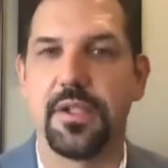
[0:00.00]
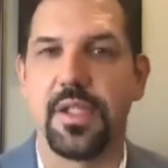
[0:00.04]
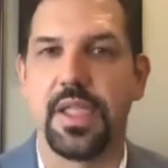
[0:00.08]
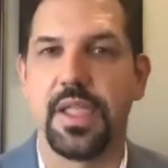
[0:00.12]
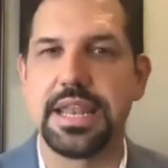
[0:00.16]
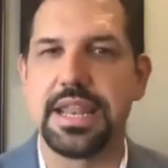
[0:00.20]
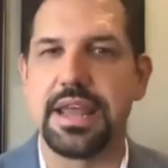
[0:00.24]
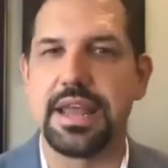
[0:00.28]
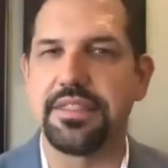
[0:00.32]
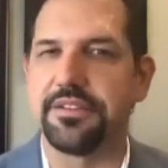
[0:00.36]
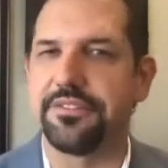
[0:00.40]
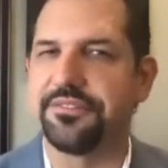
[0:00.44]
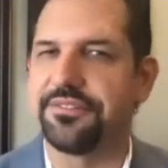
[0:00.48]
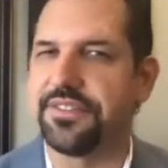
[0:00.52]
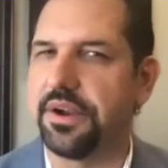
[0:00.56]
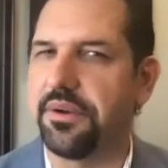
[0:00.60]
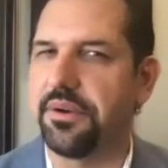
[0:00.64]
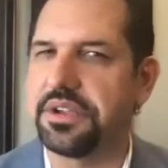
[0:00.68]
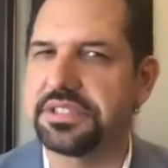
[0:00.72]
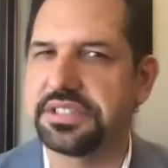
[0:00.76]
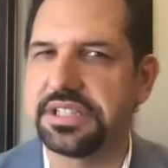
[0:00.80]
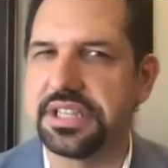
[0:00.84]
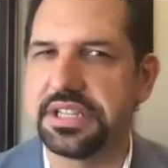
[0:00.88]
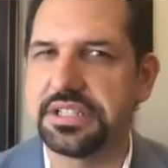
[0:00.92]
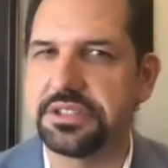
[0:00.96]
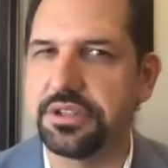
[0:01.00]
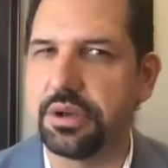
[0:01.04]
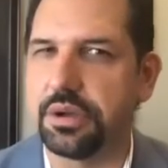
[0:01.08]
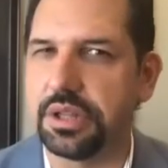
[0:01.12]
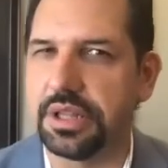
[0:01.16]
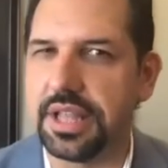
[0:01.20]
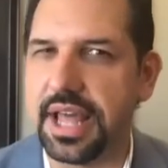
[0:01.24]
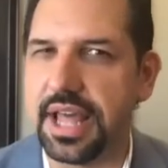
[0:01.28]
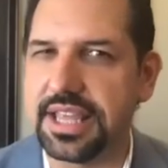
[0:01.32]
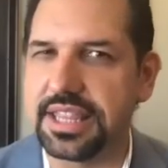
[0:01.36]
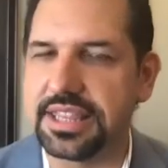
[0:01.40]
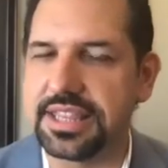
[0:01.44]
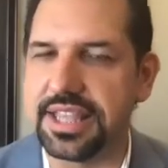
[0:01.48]
Now, the Pharisees don't
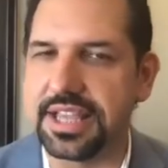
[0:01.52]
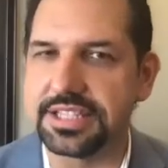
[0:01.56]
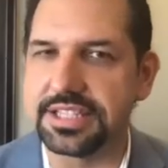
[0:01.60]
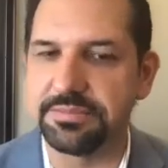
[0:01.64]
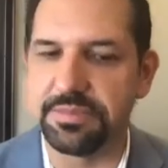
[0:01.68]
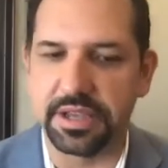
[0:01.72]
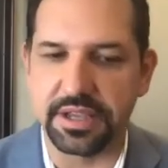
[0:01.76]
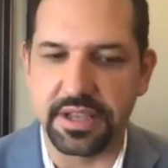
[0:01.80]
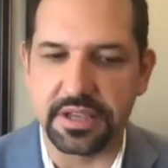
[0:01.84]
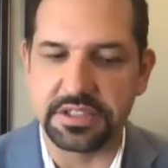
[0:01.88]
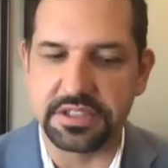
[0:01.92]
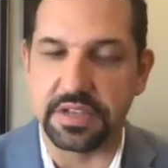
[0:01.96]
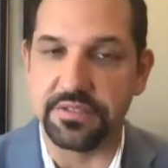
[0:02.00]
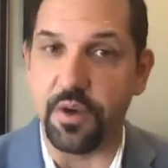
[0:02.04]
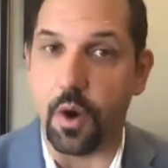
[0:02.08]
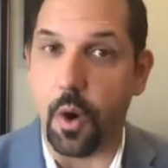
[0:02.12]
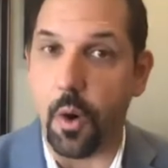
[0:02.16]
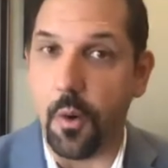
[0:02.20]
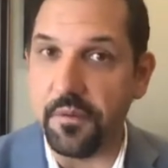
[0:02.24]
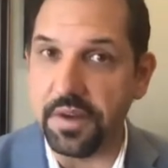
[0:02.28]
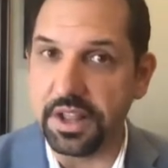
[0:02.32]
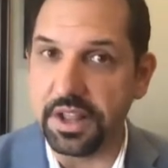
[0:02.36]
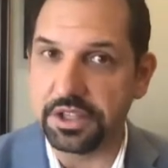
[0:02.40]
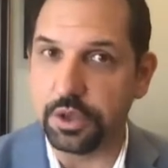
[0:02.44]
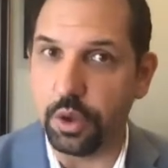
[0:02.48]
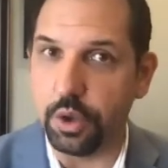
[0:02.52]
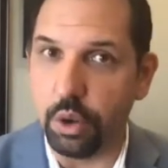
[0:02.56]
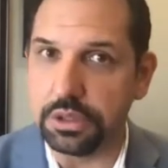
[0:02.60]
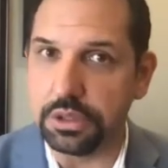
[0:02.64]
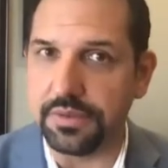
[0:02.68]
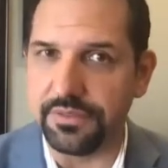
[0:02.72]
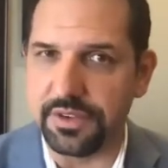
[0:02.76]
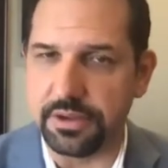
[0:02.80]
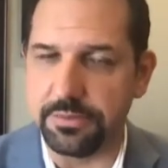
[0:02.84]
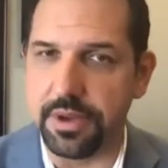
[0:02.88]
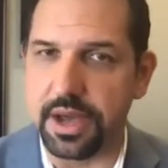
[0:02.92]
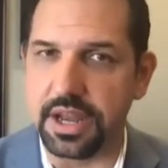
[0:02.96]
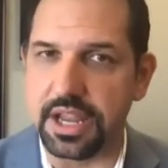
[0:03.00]
like this, because they've already told
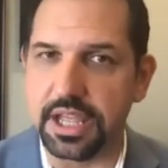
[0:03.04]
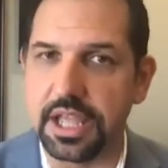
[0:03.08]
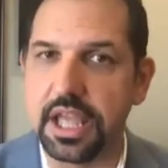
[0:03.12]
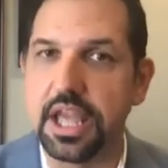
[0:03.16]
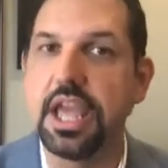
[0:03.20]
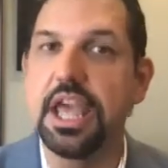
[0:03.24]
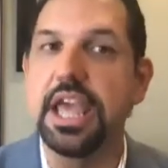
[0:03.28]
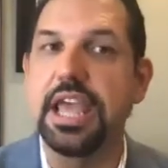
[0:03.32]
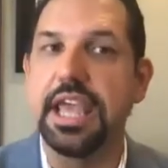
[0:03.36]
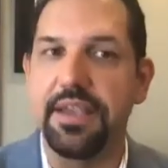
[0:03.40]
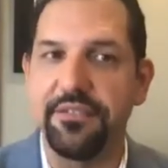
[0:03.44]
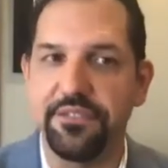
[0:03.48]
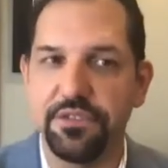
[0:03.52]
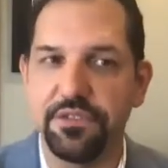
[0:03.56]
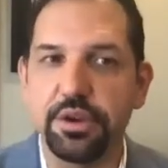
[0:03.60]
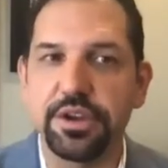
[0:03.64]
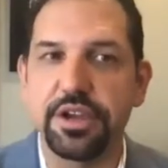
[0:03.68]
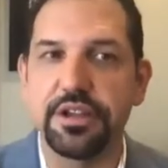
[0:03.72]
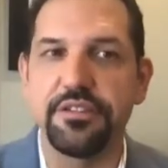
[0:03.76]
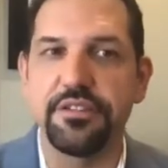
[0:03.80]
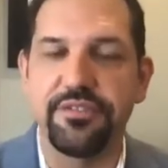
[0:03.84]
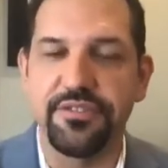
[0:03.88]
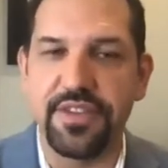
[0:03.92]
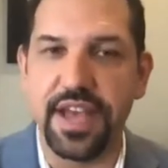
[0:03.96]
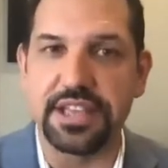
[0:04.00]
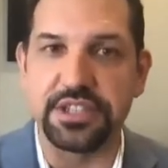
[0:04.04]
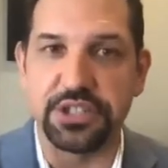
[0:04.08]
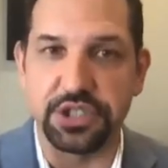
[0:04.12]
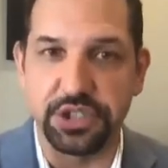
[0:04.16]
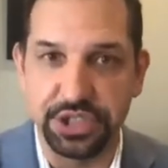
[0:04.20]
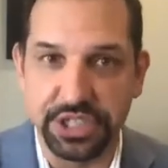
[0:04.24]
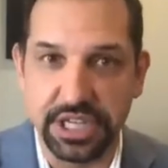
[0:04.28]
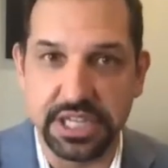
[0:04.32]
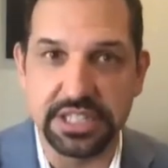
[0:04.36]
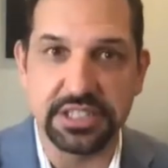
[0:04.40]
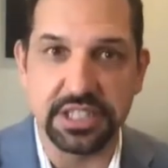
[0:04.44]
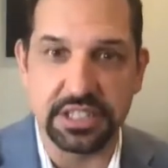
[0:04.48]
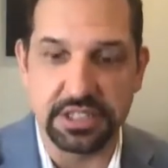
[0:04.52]
everybody, if you confess
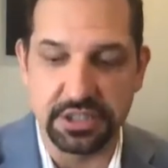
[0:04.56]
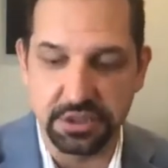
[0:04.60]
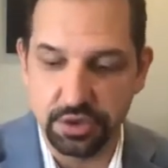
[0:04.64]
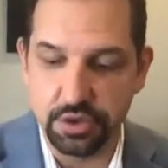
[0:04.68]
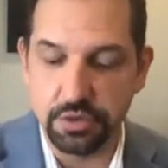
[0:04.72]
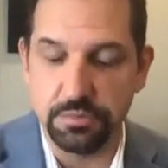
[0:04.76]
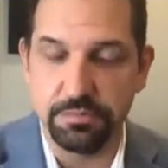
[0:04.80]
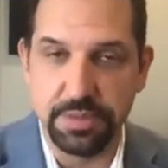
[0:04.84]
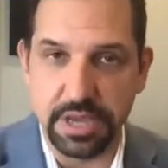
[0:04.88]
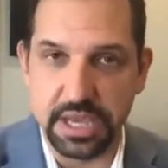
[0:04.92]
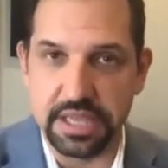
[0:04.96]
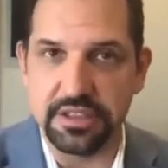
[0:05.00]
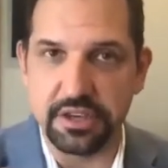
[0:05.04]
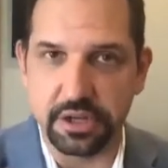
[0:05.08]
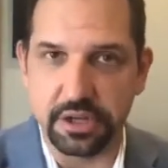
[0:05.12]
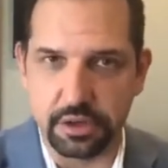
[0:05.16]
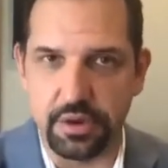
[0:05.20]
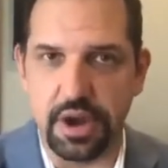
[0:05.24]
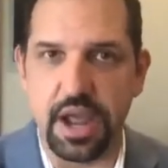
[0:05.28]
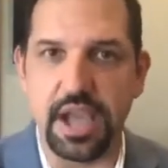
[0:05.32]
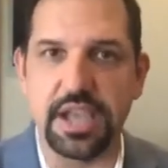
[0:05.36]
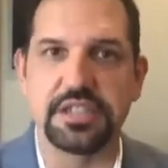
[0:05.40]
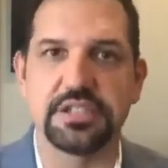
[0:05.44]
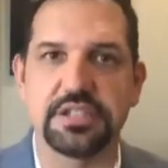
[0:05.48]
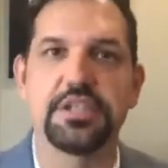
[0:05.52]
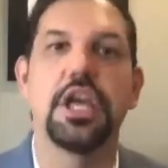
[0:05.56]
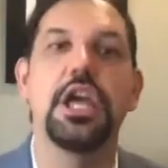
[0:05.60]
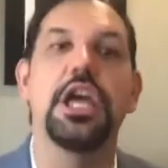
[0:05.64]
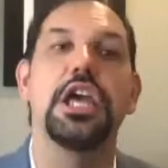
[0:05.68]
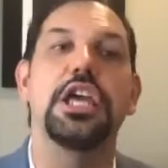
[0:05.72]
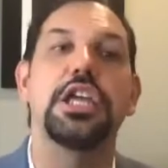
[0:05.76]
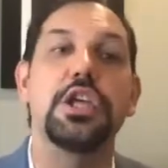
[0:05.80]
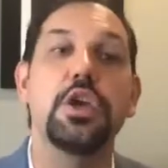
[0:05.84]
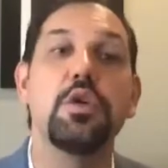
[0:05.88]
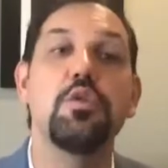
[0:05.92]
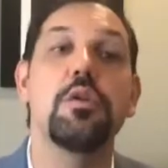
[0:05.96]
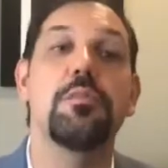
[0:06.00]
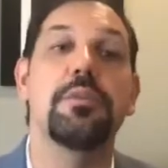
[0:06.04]
Jesus to be the Christ,
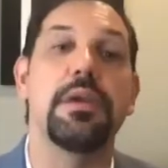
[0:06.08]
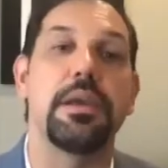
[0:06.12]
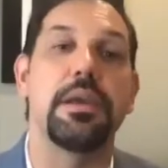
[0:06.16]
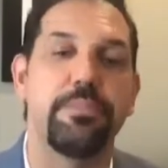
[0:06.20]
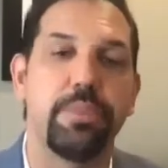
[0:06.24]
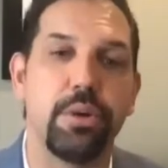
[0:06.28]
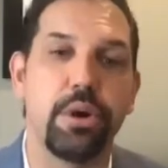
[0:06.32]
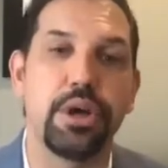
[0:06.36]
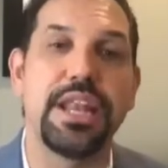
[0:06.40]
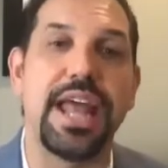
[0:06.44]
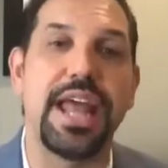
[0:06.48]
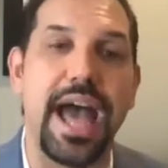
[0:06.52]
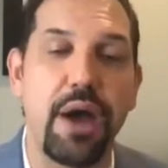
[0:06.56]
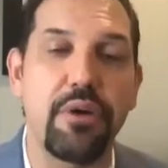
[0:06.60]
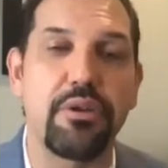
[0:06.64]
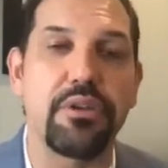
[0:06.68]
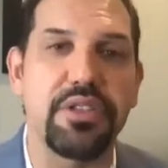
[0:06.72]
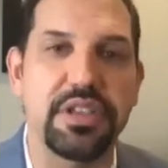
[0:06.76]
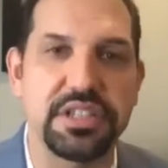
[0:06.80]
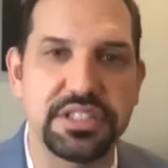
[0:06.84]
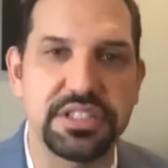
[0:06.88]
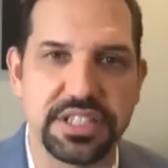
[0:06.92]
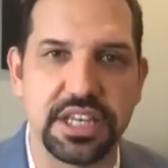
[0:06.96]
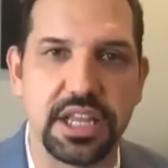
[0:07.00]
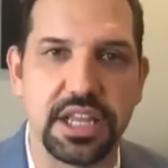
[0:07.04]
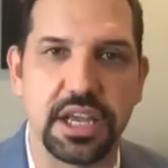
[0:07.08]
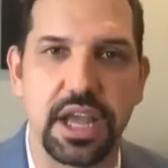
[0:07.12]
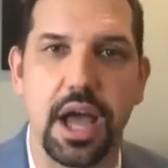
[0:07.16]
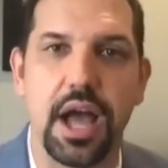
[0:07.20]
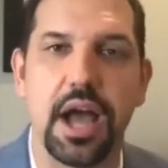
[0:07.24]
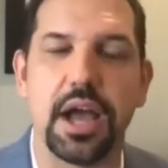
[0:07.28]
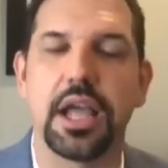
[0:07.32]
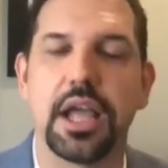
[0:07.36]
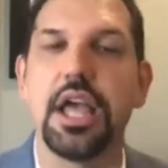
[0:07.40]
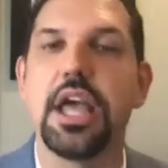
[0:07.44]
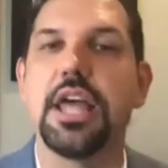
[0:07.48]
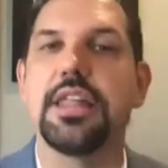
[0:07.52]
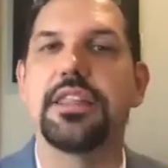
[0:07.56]
you will be put out of the synagogue,
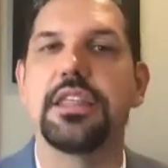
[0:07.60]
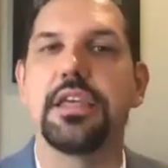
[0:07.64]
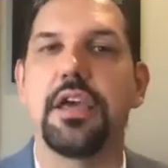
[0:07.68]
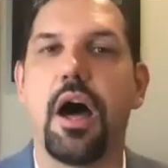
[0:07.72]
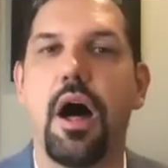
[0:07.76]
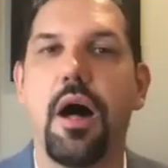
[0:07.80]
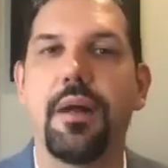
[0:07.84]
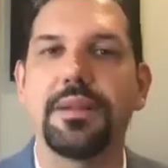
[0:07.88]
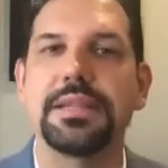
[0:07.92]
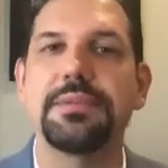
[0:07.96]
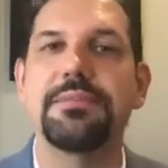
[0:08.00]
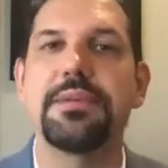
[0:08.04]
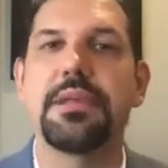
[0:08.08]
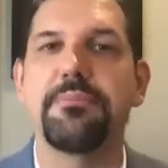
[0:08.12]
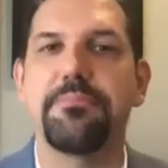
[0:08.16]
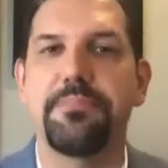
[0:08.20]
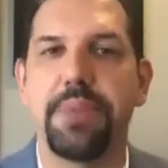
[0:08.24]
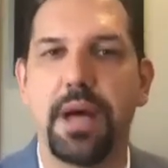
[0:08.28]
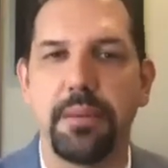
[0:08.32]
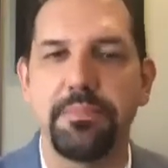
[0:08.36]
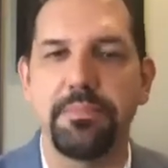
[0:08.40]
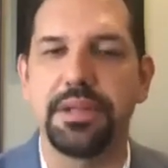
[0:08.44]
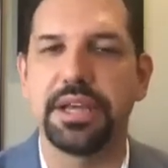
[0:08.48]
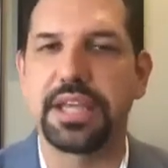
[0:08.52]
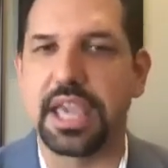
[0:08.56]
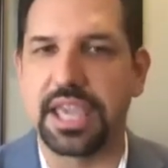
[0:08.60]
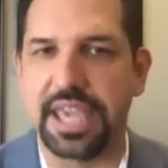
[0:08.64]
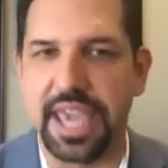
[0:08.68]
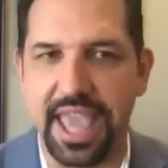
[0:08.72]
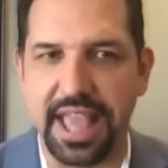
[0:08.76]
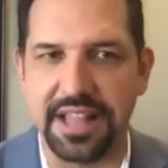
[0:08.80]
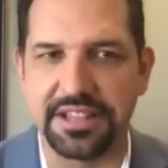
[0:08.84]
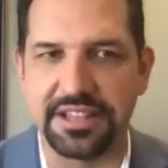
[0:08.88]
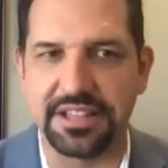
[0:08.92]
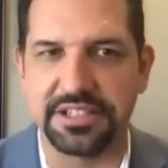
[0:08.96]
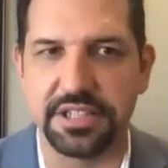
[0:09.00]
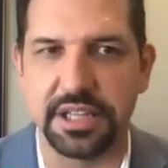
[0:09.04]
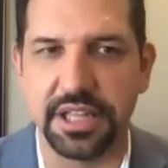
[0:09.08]
the ultimate public
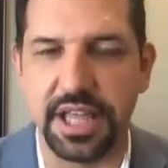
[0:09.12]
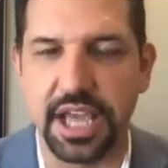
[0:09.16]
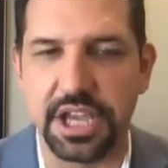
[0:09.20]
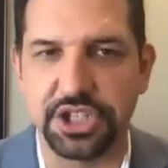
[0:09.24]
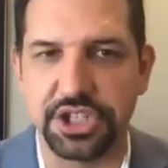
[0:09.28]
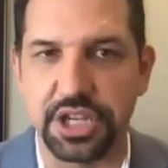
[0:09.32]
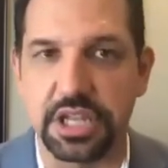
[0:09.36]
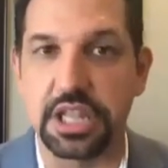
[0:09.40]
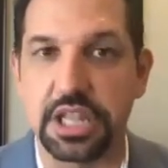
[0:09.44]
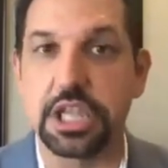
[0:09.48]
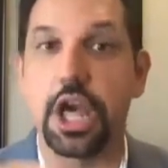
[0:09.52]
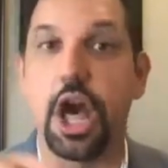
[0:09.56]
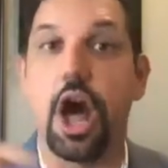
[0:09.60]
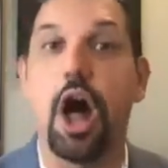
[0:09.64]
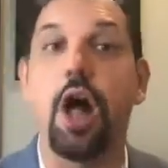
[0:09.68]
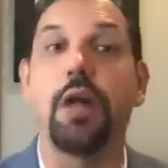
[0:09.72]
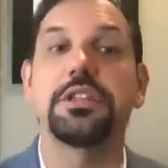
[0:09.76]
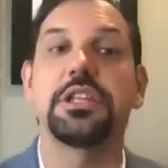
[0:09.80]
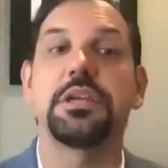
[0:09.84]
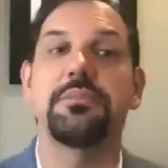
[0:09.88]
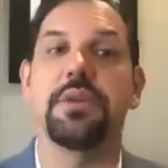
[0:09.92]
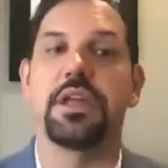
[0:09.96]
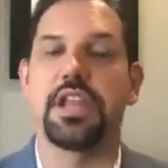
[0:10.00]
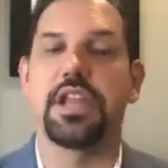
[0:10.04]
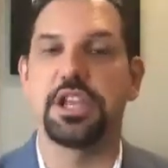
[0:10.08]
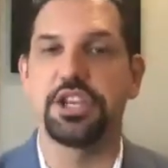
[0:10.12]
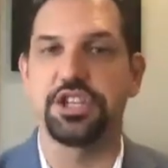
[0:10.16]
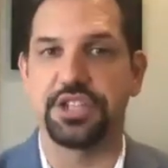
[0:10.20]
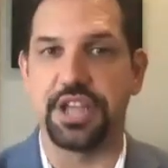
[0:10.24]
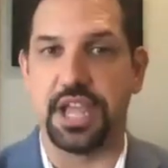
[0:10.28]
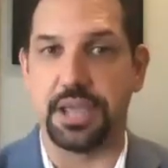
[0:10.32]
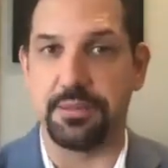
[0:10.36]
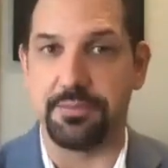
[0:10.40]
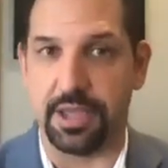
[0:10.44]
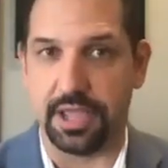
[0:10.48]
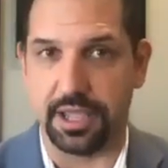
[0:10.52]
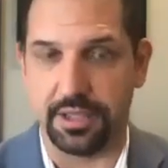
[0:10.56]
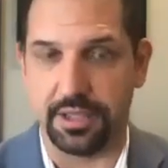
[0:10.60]
cancellation, the ultimate shaming.